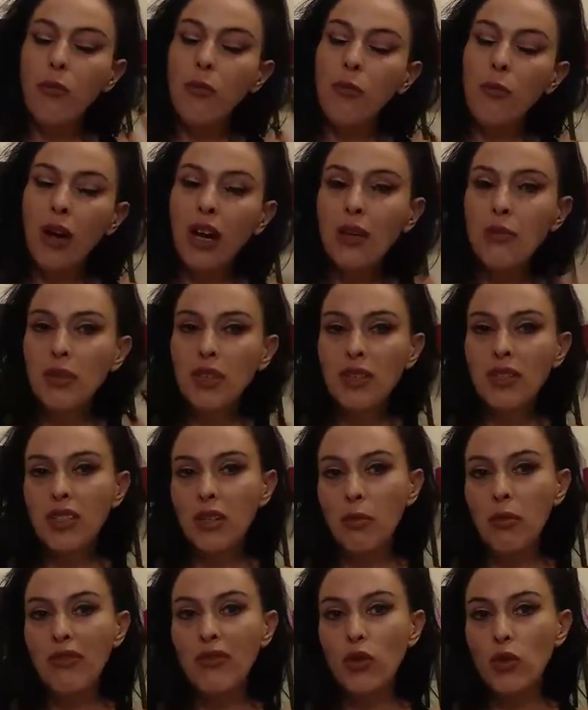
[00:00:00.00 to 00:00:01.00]
Maybe
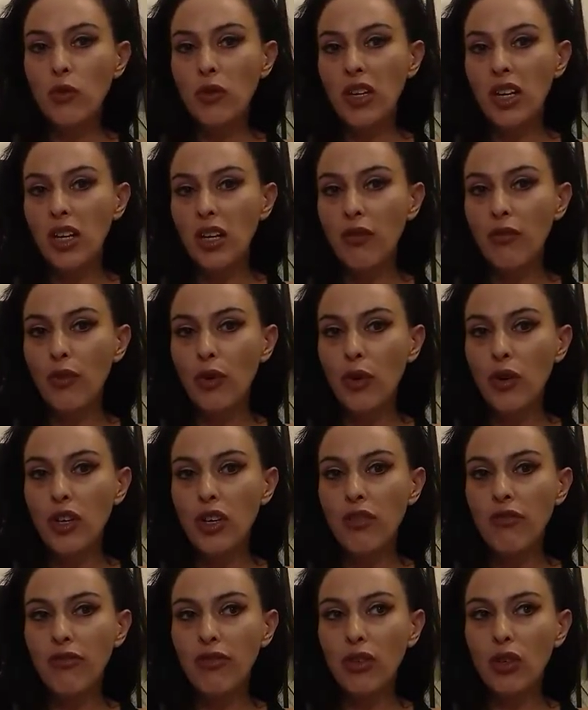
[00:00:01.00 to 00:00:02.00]
some of you are getting very
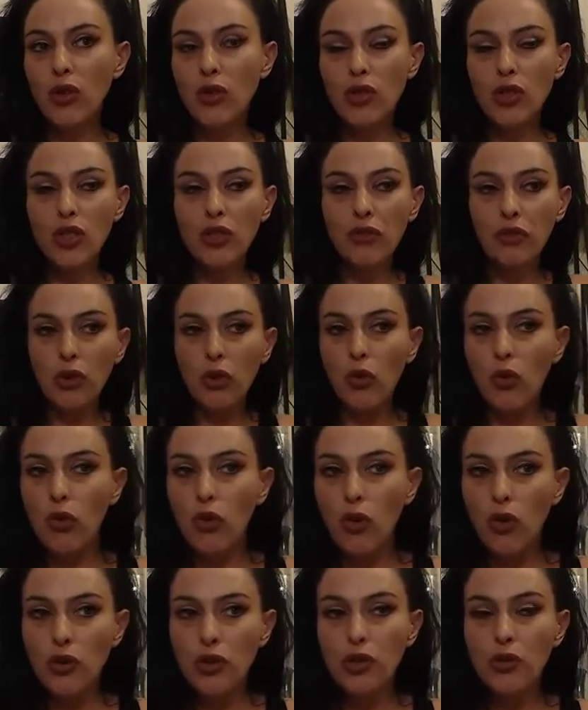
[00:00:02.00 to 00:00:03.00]
confused if you're
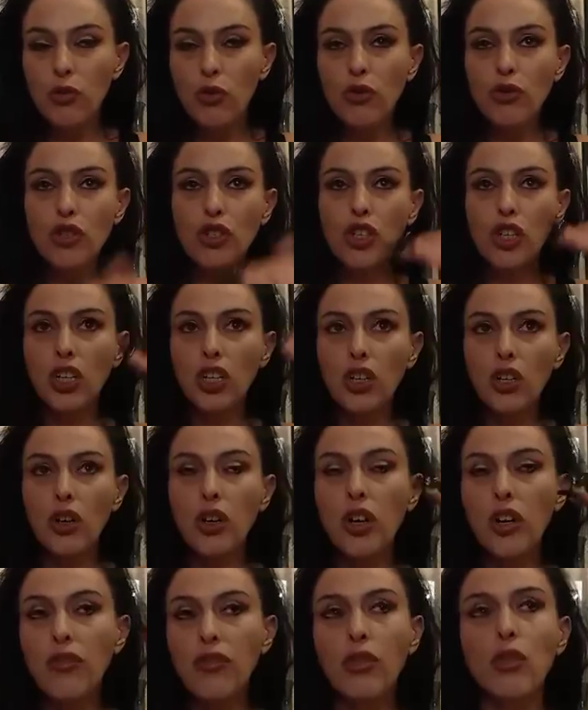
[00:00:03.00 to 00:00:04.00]
cross-watching, you know,
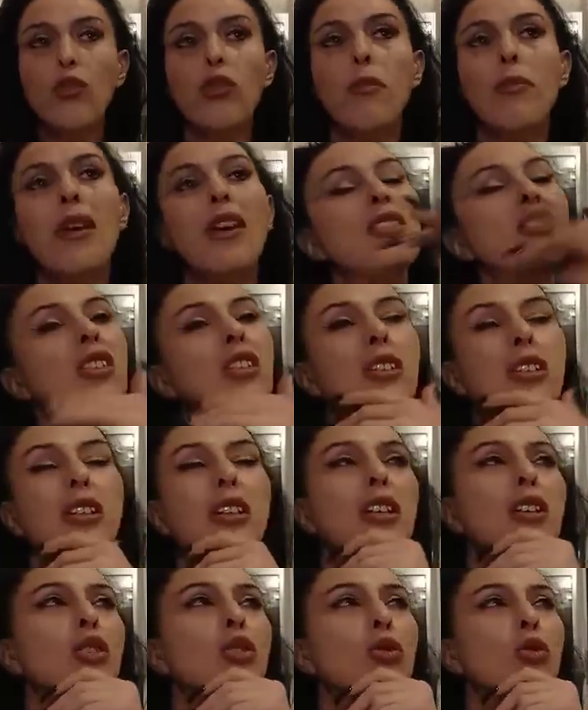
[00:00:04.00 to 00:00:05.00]
if you're a
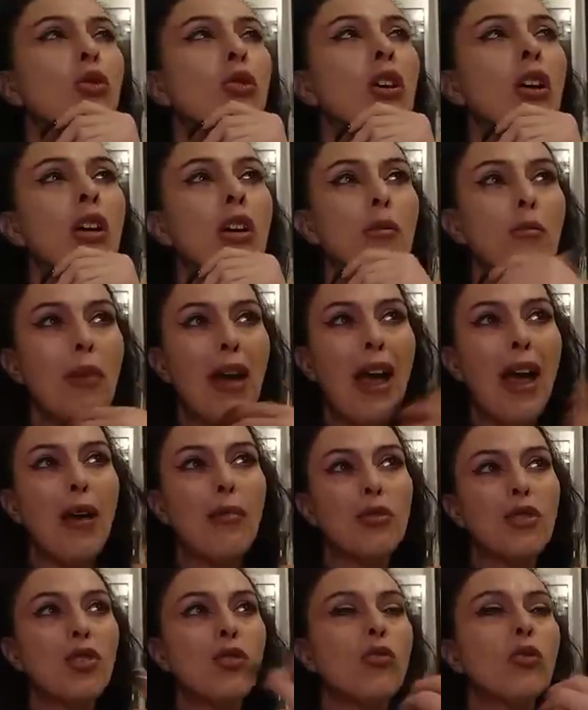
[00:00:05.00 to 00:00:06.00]
masculine and you're
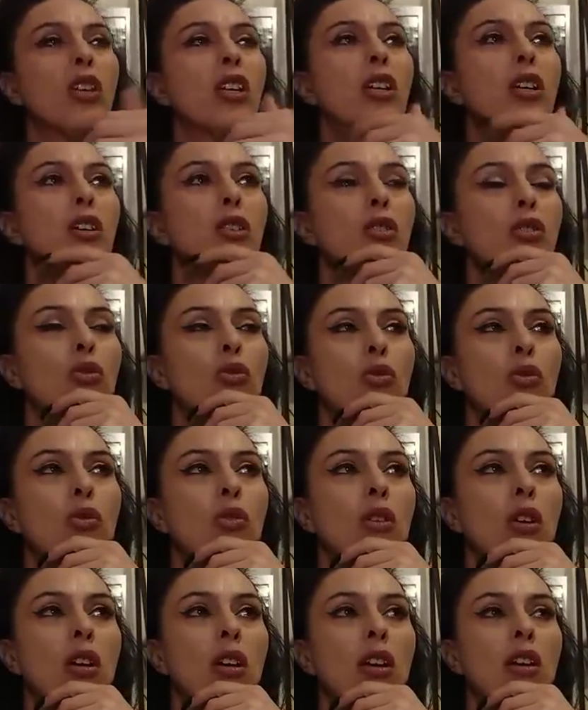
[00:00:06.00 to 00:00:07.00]
perhaps looking at
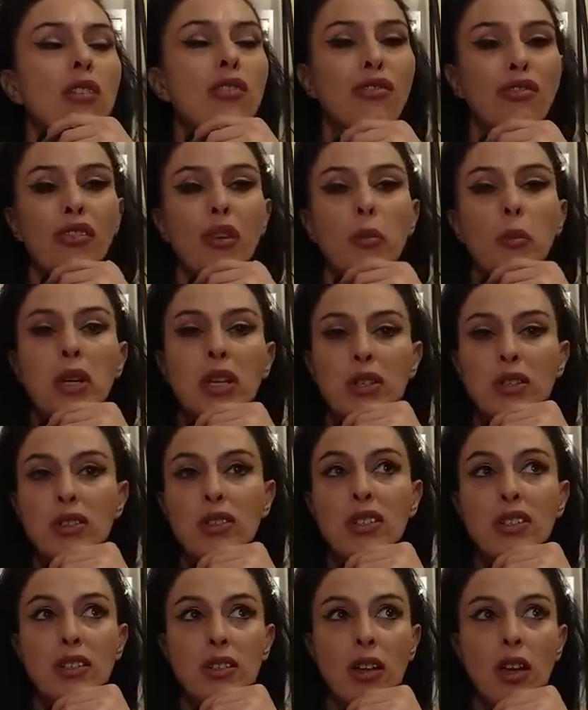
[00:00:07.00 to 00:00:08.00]
your
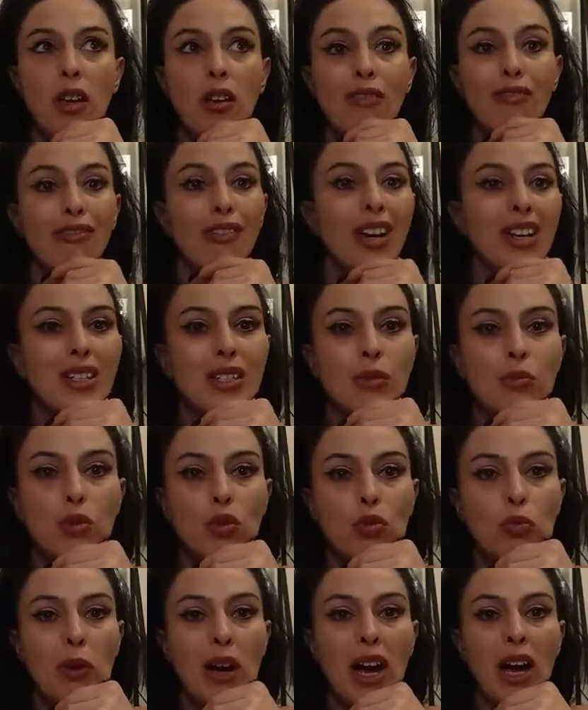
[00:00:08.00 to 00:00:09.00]
feminine's
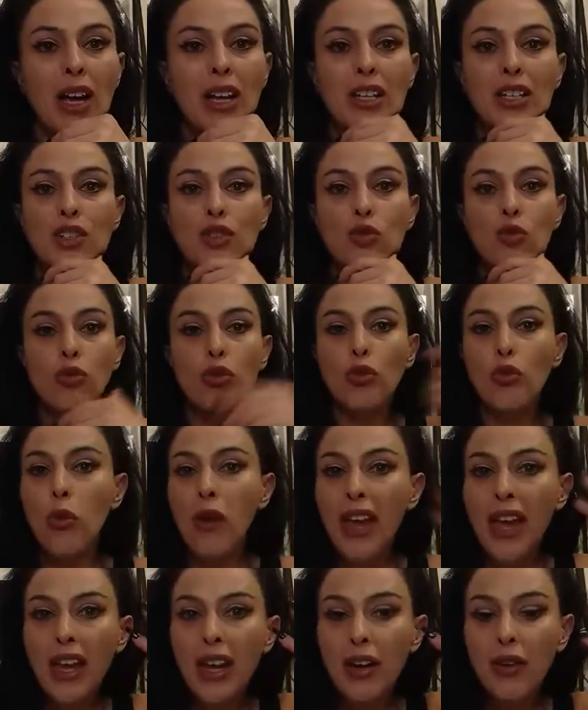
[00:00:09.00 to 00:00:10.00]
Facebook page or
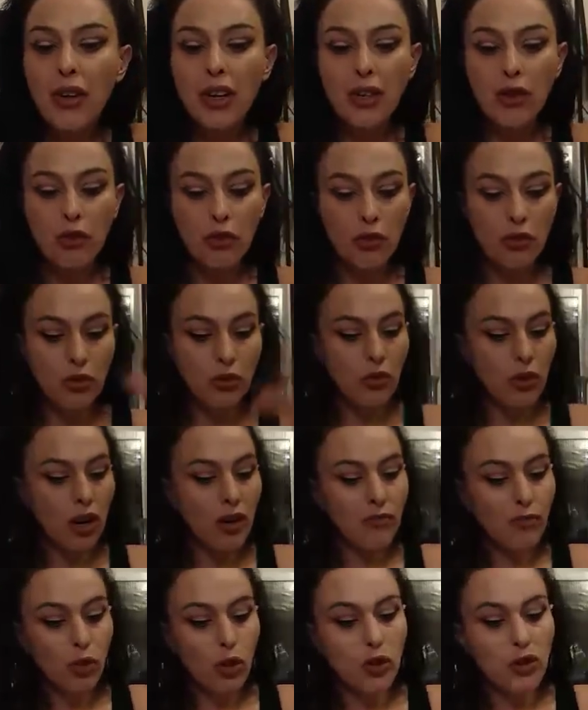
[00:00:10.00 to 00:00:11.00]
you're hearing through the
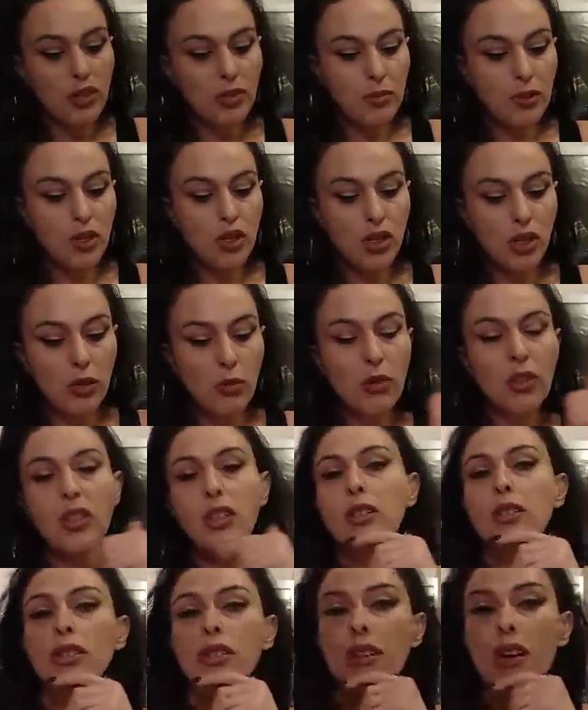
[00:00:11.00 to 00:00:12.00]
grapevine, especially with
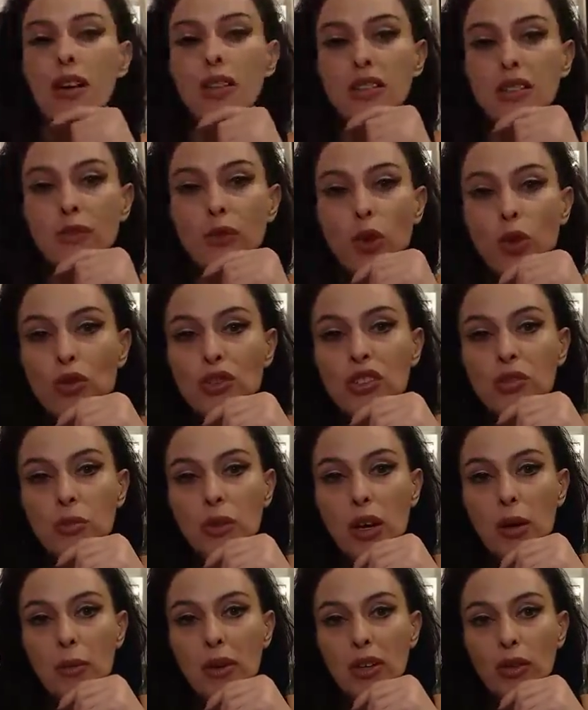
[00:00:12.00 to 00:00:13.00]
these cards of
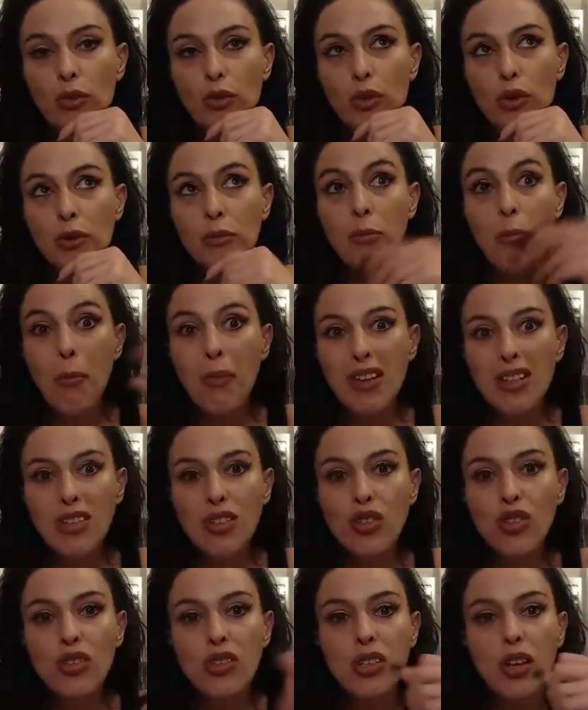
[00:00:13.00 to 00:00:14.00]
gossip coming through,
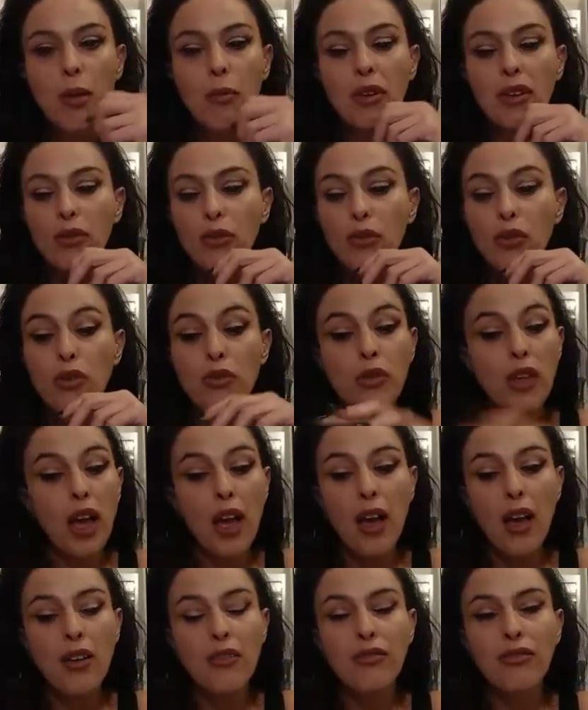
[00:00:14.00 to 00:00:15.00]
messages coming through
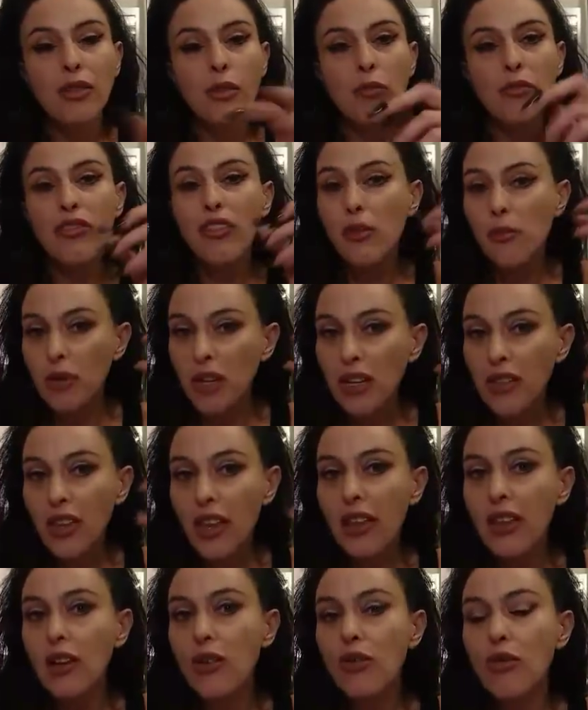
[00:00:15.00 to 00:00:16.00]
that aren't from feminine,
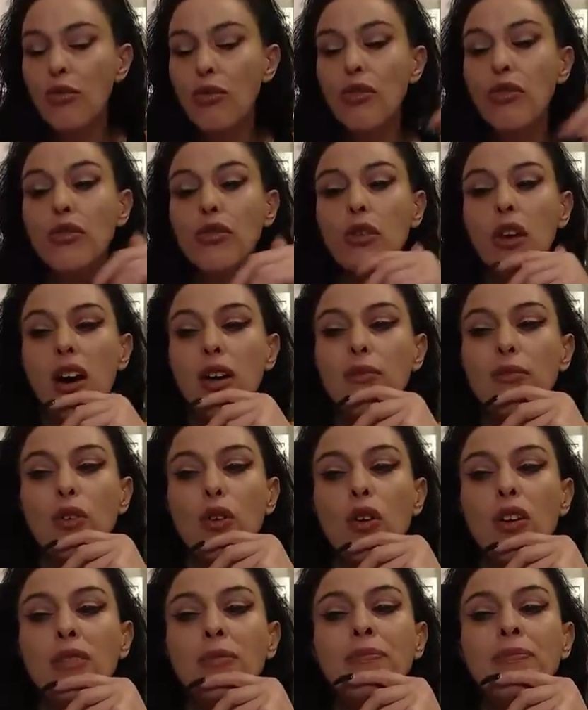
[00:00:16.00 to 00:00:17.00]
that are through the
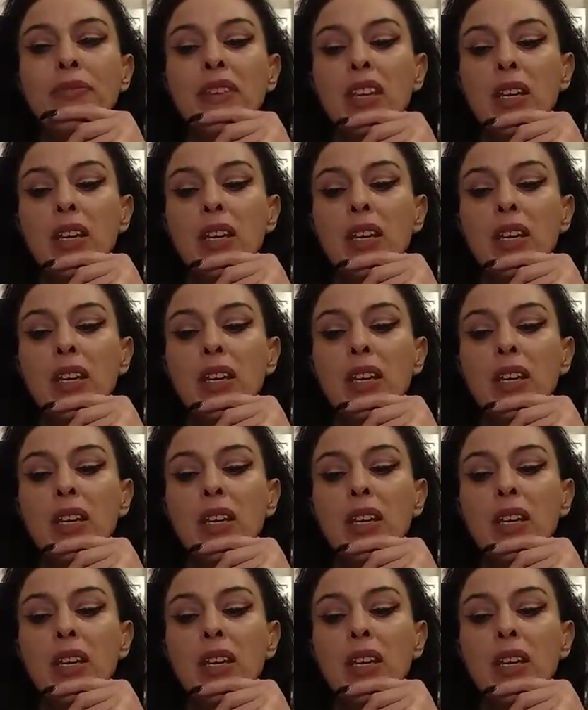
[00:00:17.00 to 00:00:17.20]
grapevine.